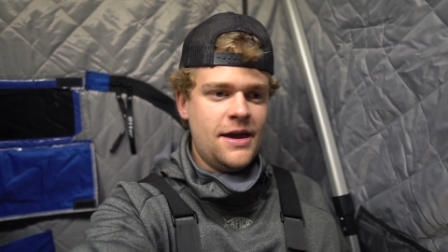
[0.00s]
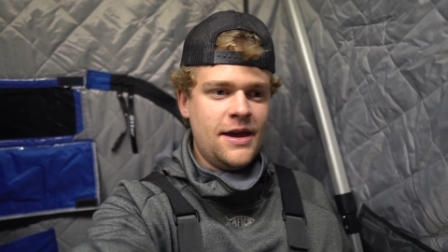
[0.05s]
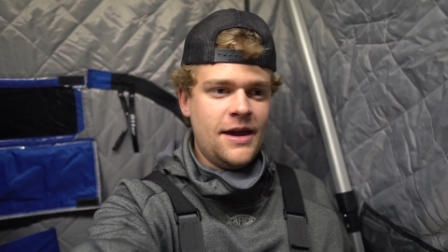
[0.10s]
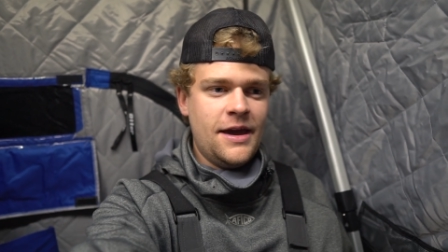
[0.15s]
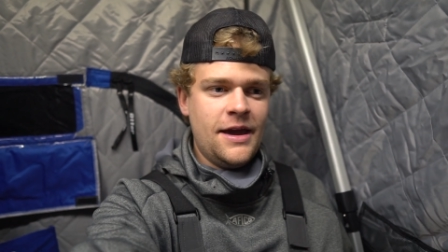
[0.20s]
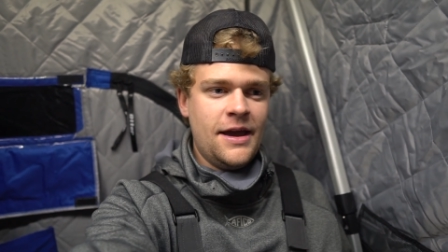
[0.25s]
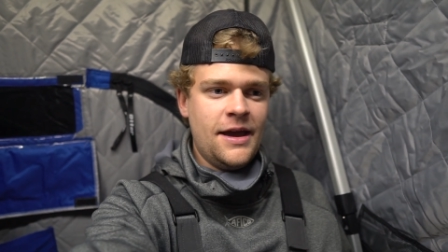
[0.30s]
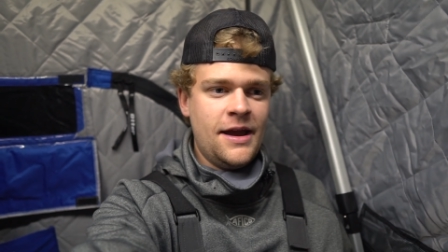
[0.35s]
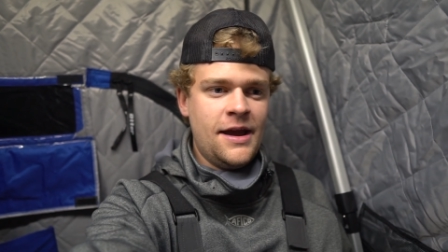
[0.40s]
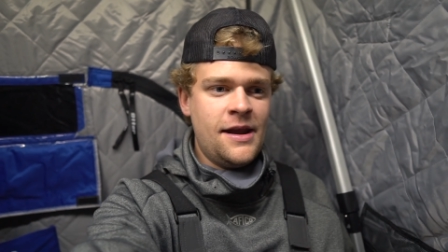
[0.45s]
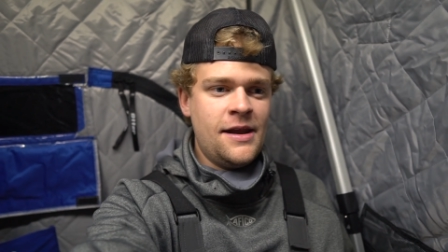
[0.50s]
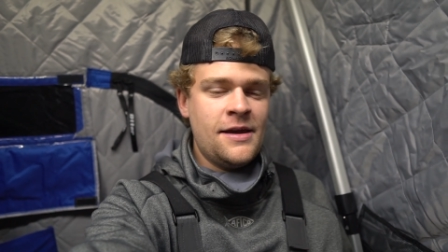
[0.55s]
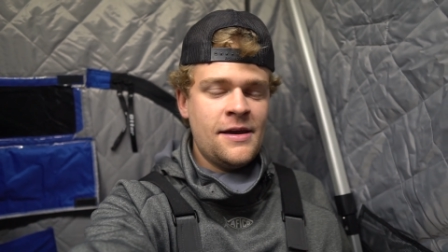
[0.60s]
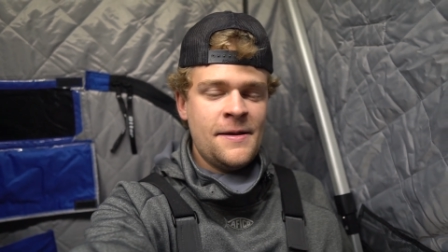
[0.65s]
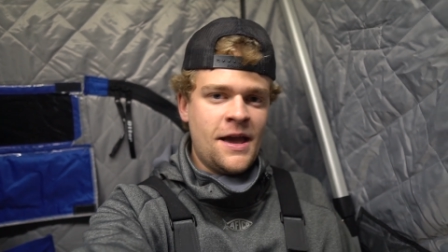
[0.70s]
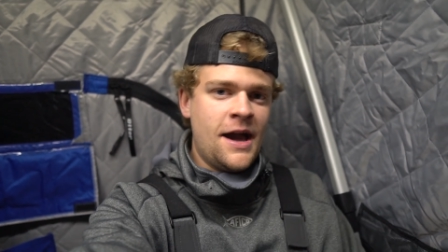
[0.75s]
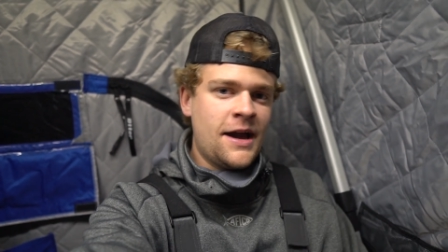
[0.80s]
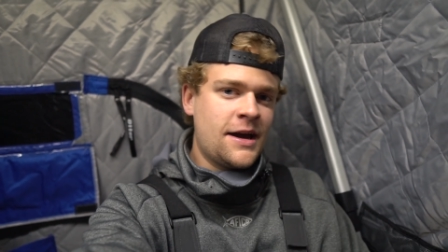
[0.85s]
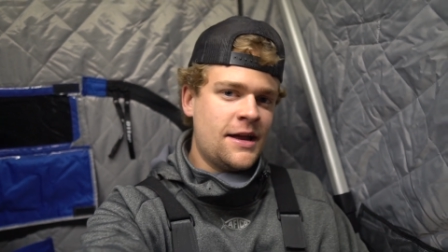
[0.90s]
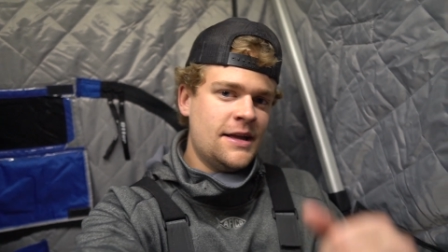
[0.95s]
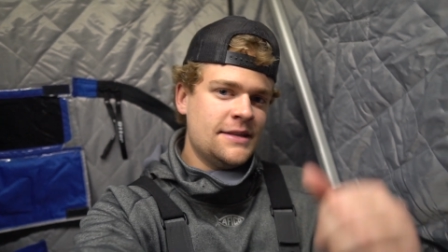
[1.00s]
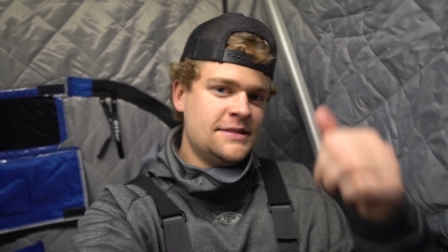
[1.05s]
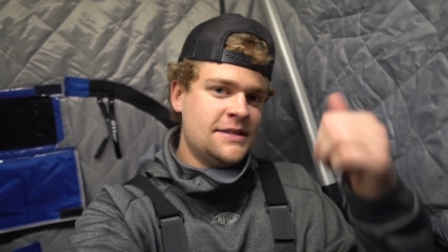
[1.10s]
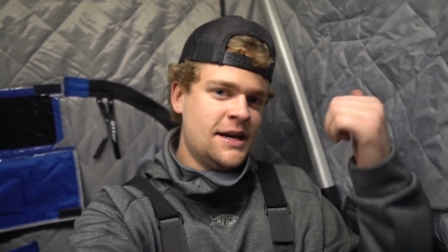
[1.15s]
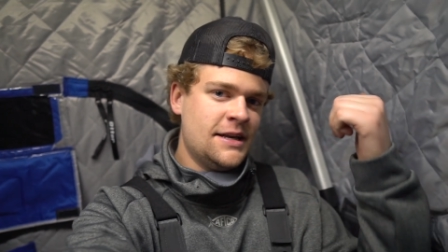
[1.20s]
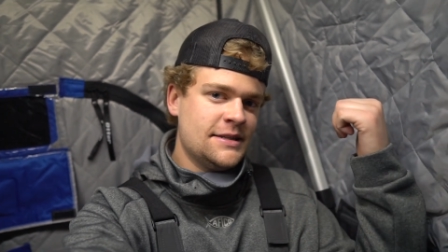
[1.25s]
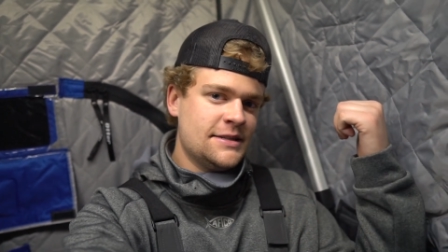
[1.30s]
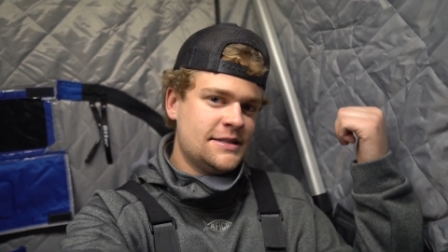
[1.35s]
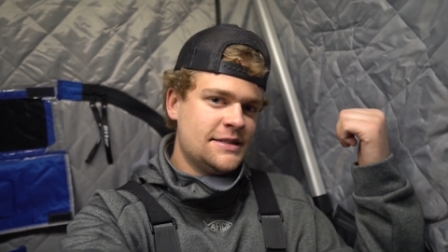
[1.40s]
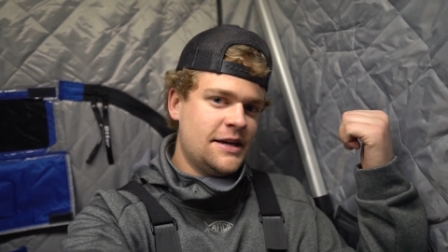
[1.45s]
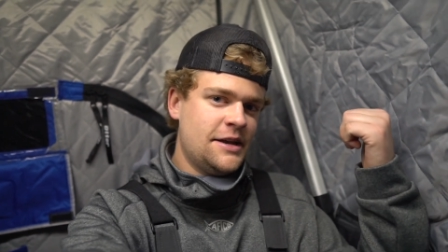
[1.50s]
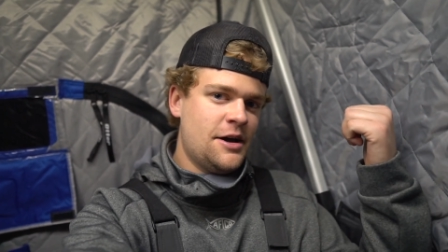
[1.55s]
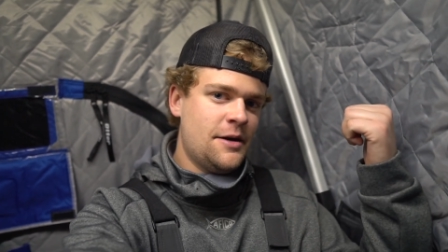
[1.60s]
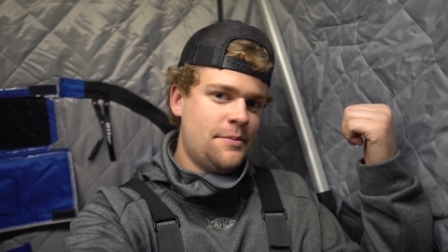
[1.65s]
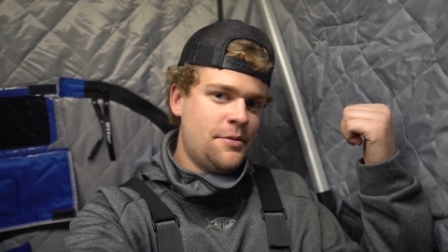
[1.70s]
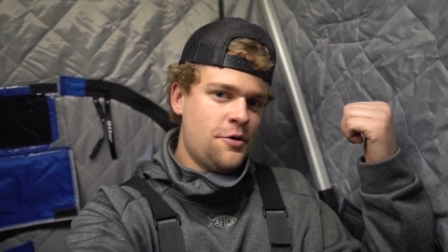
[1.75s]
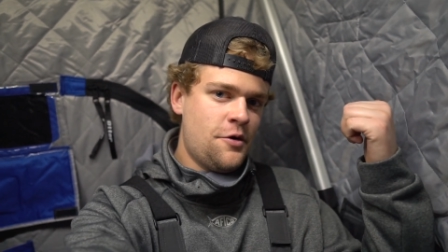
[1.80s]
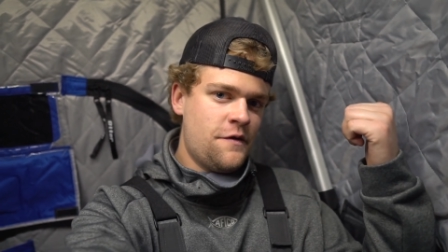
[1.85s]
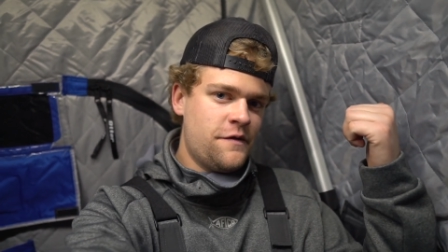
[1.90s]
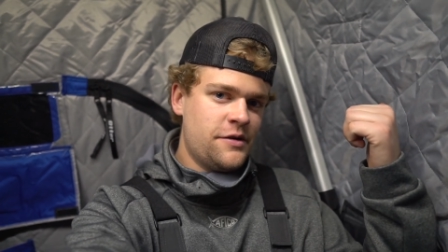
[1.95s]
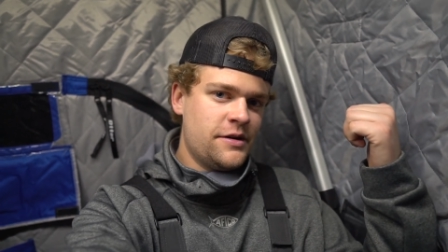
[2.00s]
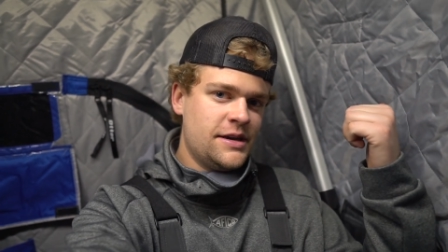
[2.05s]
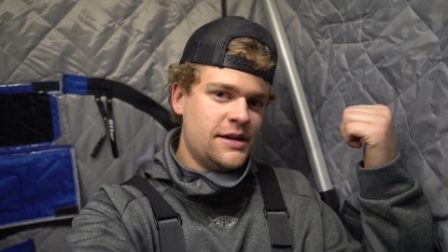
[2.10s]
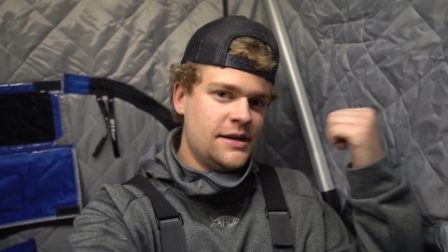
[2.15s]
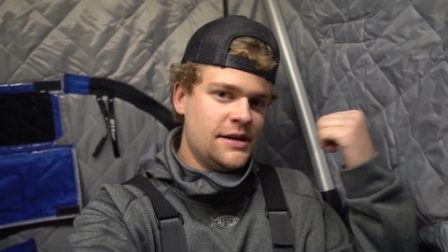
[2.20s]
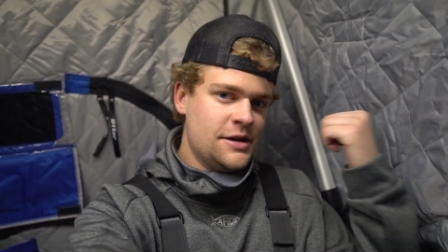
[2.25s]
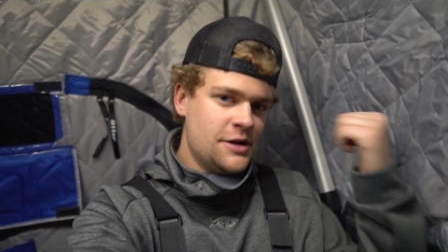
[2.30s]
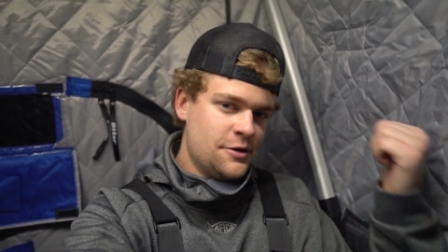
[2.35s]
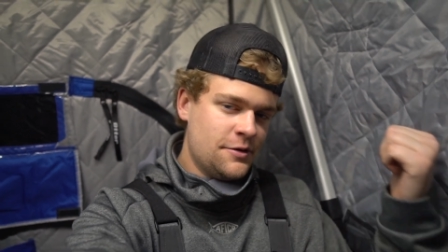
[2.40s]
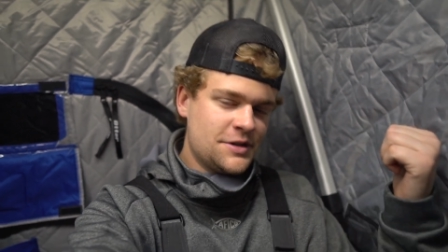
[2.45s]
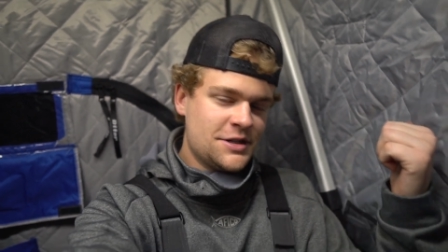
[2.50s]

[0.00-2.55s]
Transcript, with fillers: and I got a tent set up over here,